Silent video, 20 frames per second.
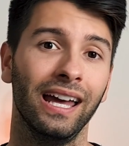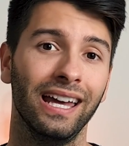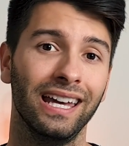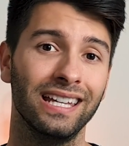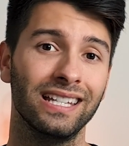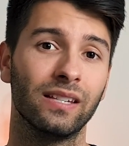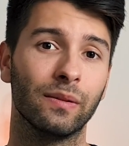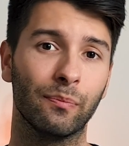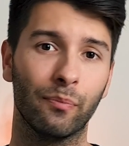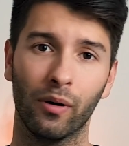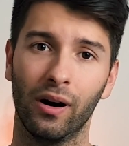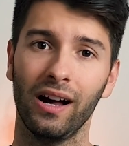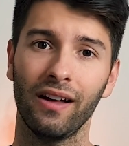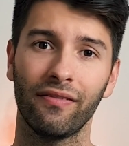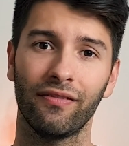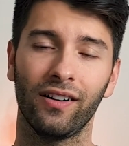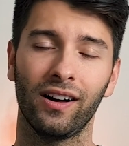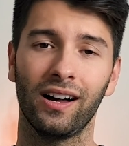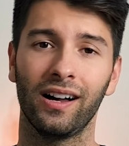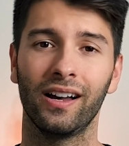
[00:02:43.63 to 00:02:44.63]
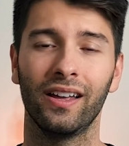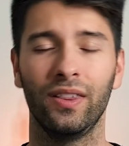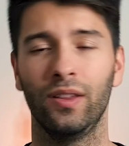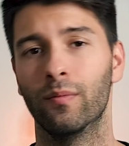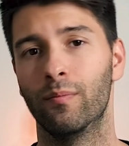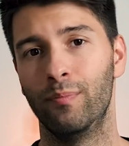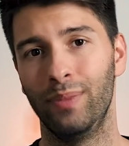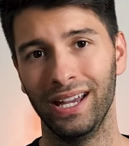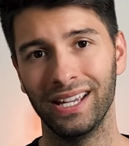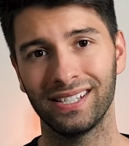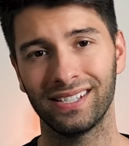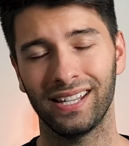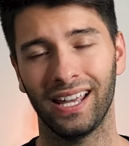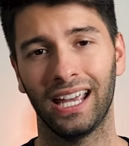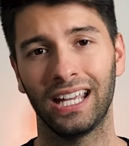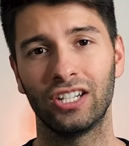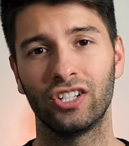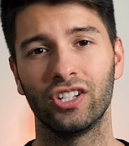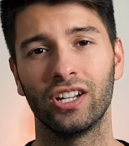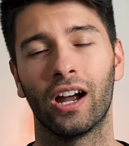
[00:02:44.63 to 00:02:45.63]
is by far the best
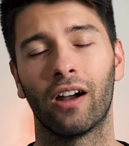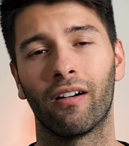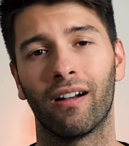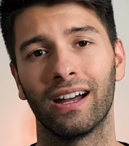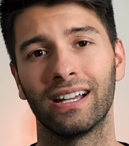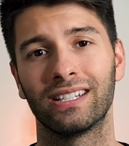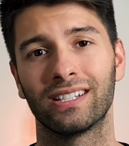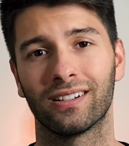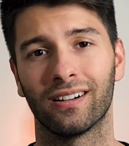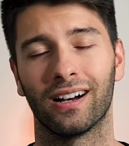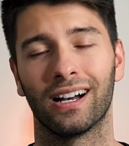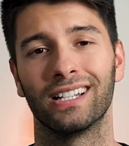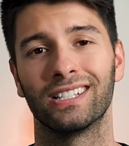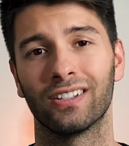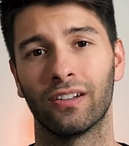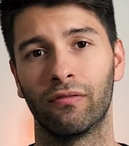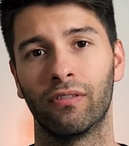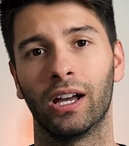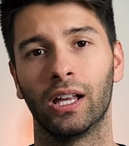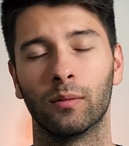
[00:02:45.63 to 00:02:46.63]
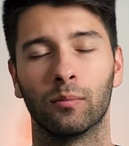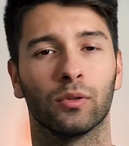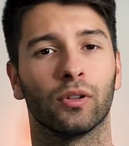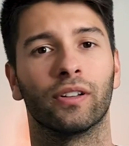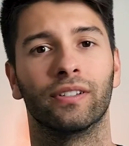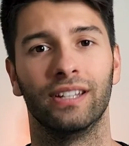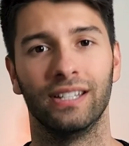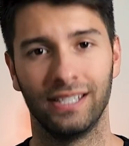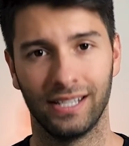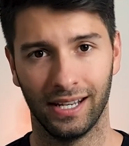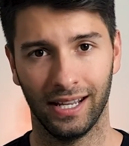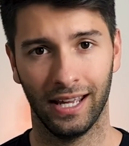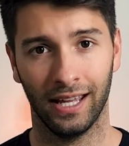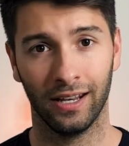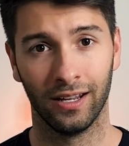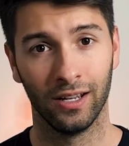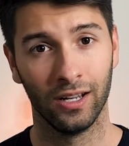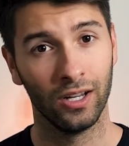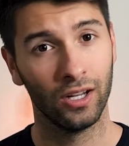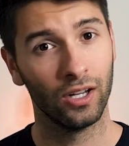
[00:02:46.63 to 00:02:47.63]
HDRI skies available on the internet.